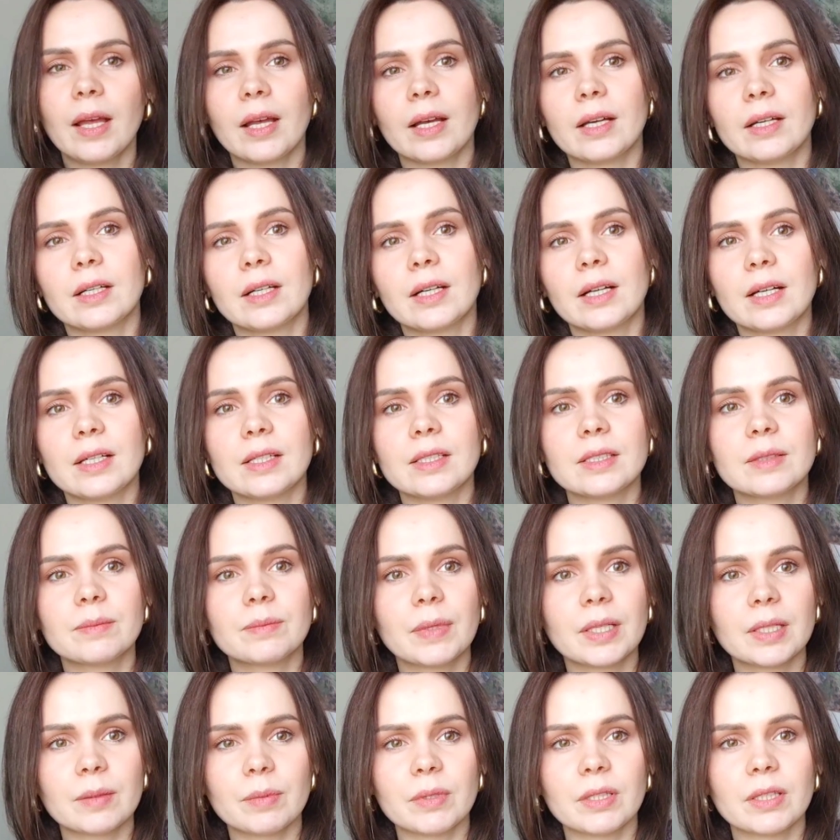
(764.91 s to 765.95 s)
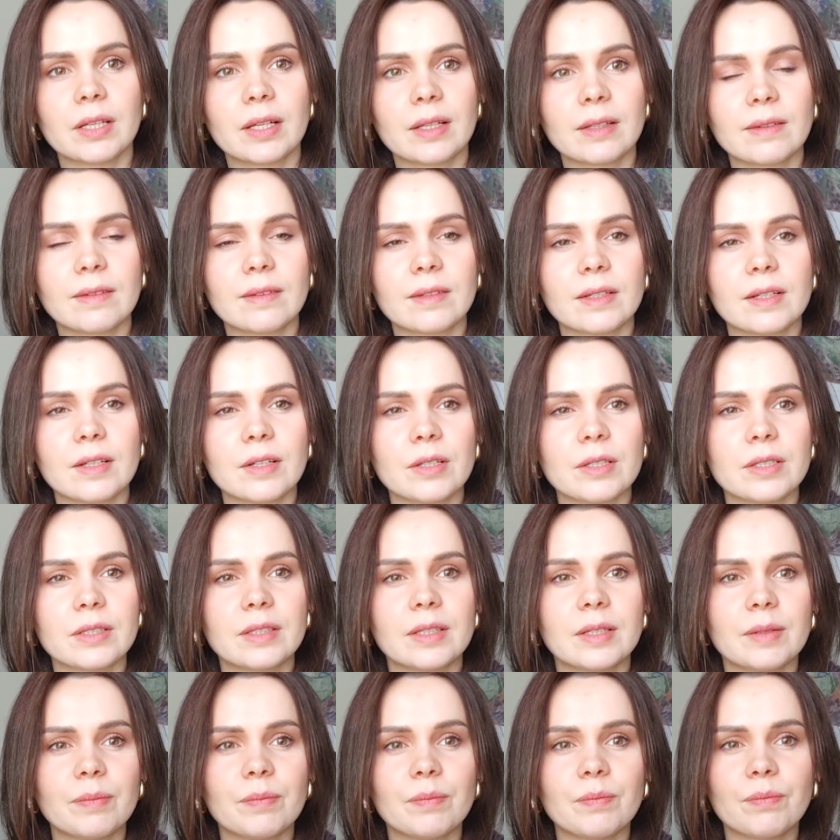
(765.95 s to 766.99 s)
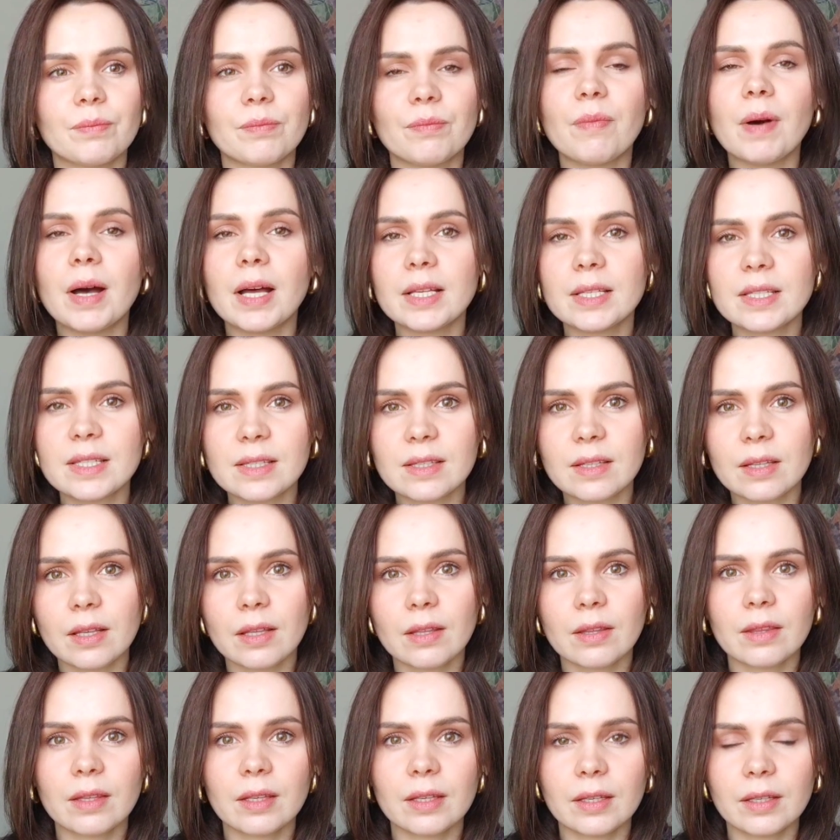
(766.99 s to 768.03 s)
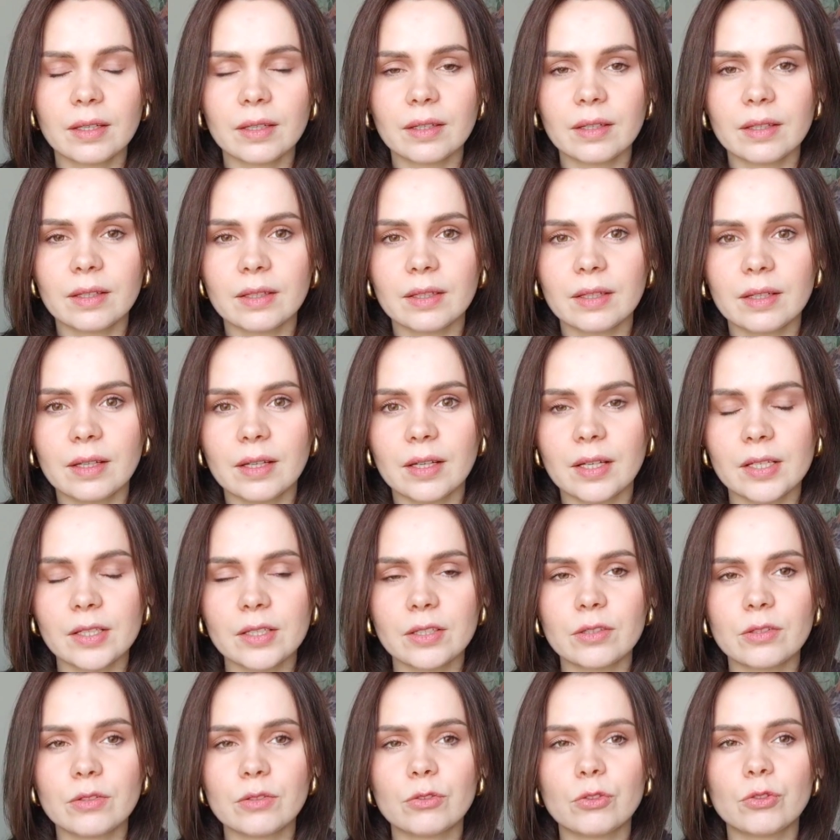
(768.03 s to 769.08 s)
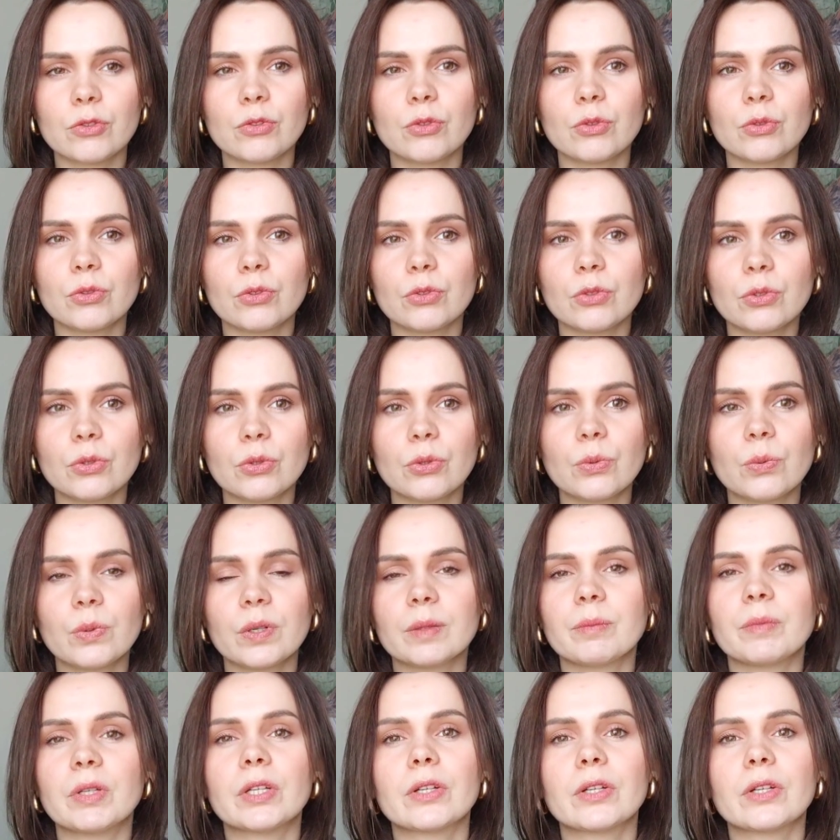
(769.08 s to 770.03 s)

It might be not the best thing to do,